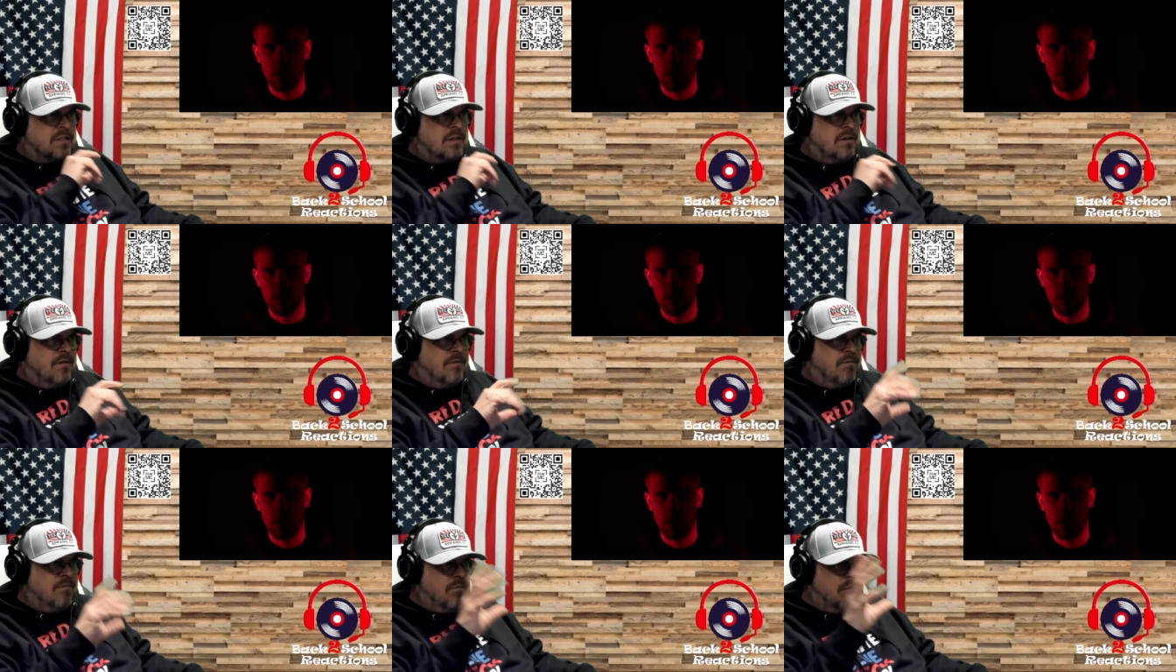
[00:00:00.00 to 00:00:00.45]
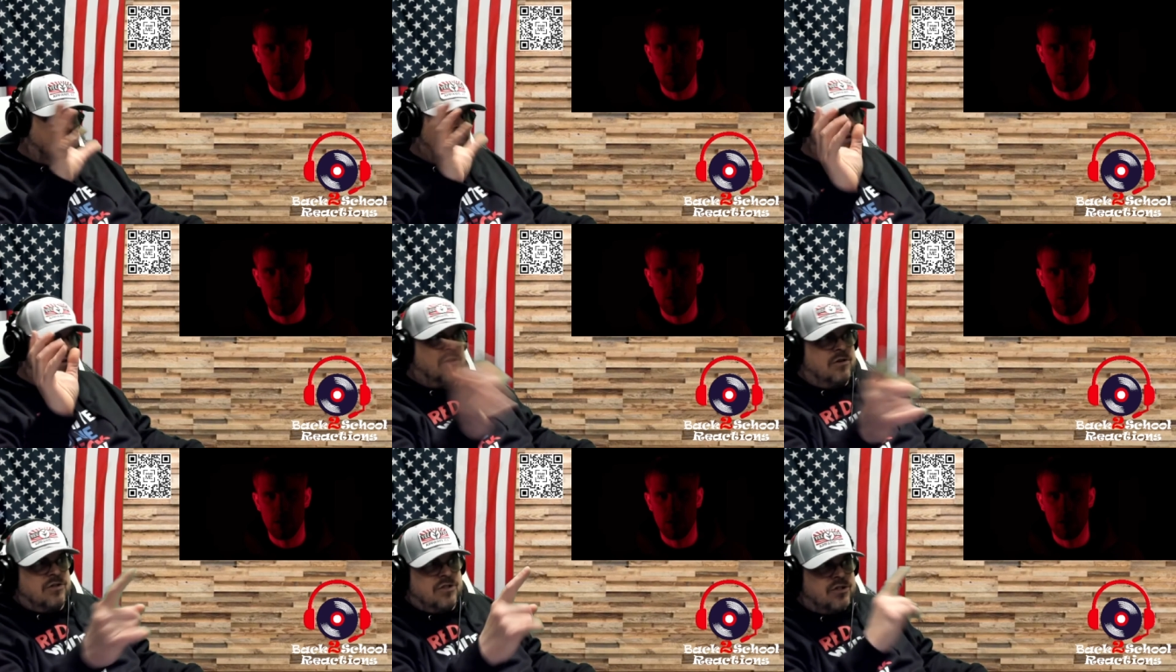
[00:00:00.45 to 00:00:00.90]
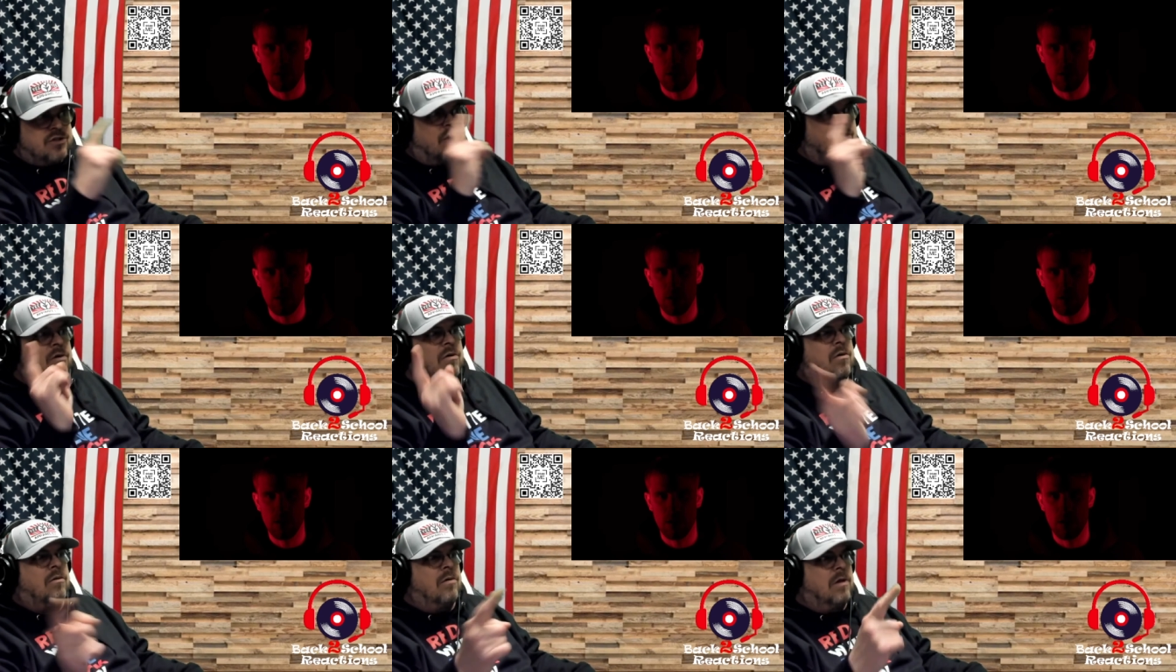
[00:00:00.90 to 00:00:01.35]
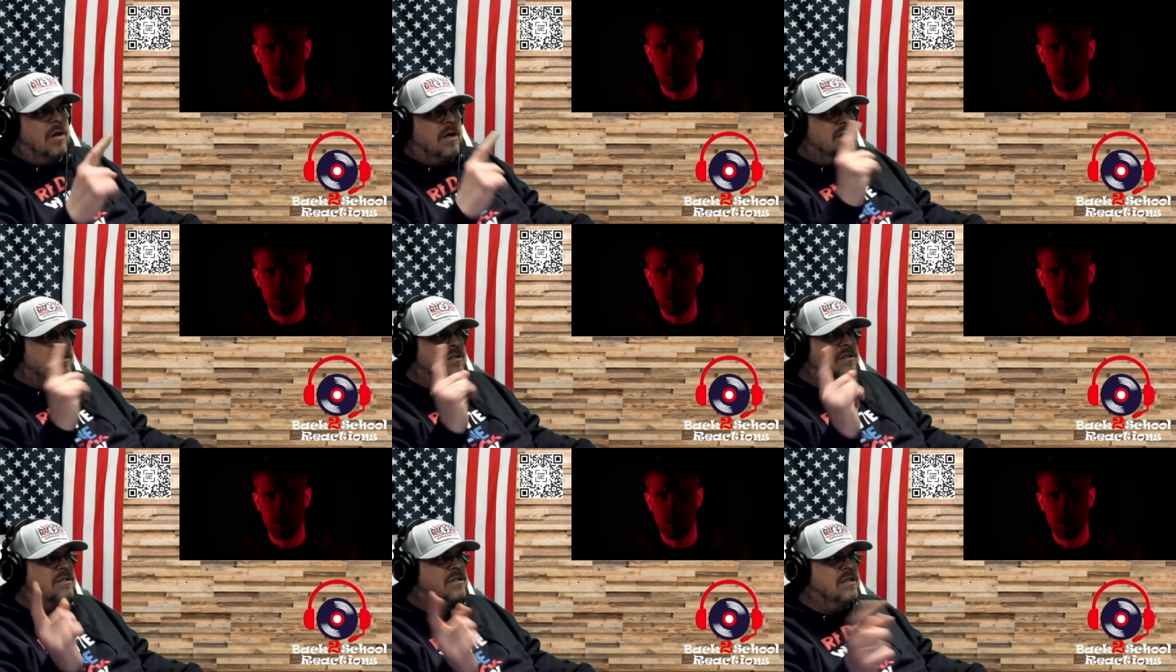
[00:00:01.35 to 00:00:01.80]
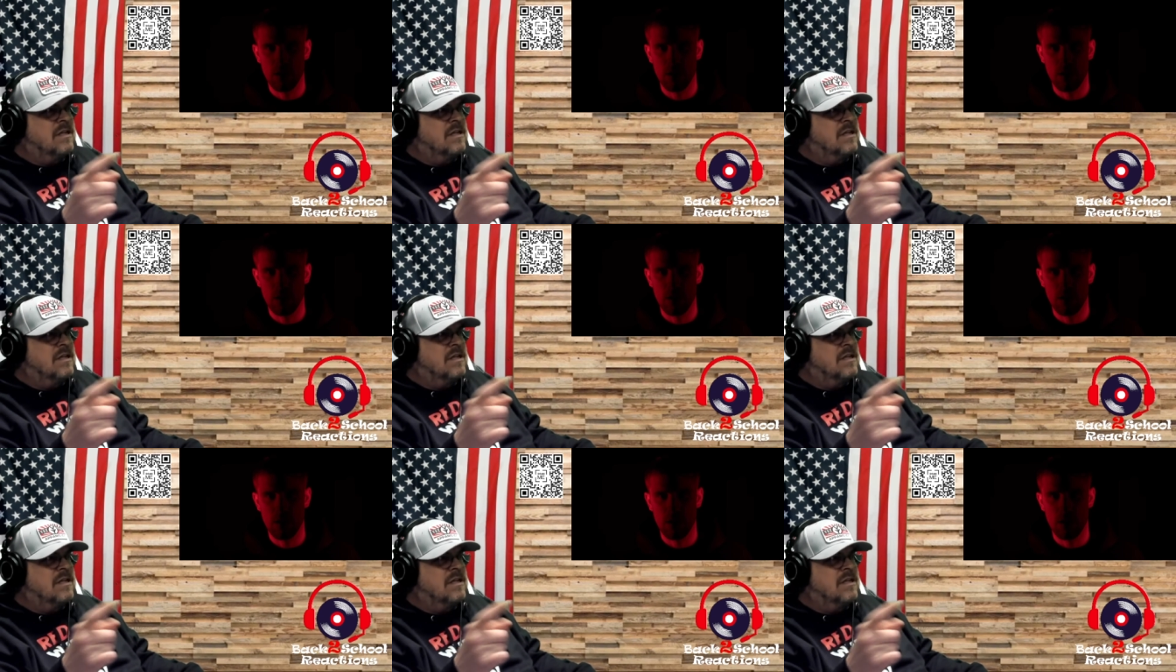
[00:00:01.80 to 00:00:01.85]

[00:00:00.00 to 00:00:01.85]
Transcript: that you, your your circle is